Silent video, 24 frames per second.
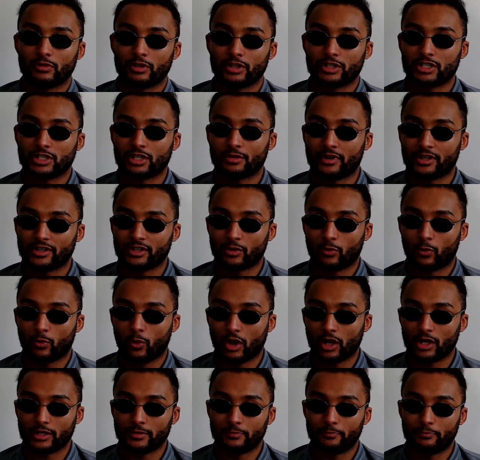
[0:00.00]
It's your man, the
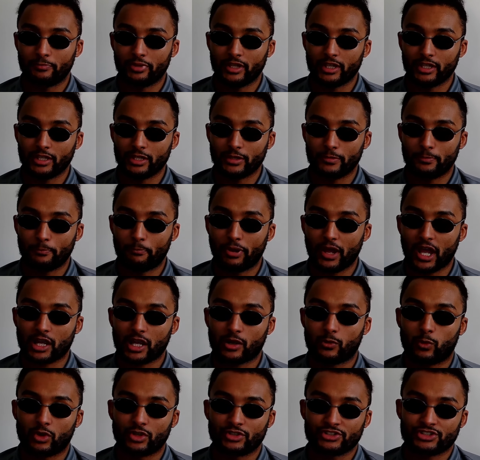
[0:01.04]
YB, back
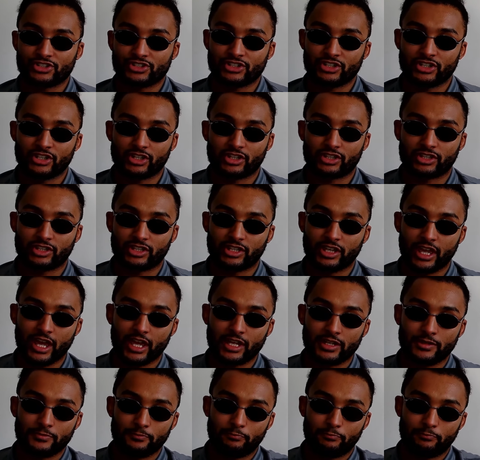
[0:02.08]
once again.